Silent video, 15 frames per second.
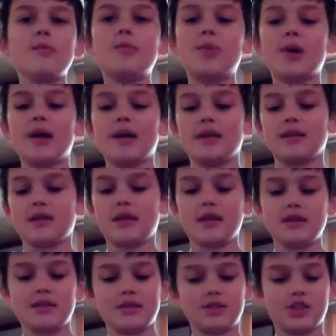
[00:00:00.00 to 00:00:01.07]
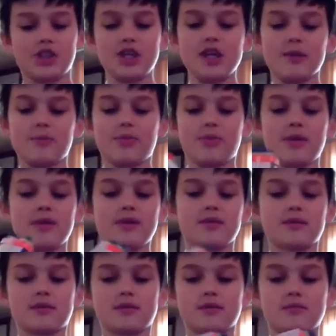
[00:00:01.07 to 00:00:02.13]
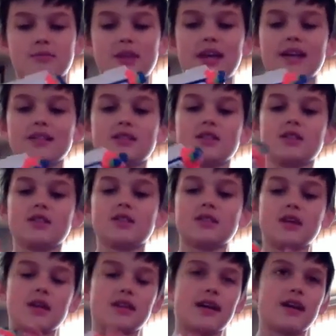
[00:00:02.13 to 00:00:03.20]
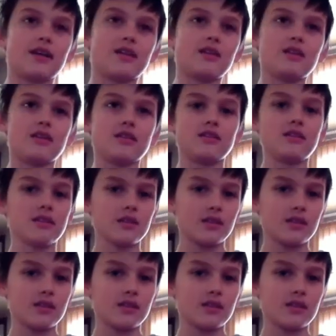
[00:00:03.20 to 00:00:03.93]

But it's cheap. Plastic's not that good.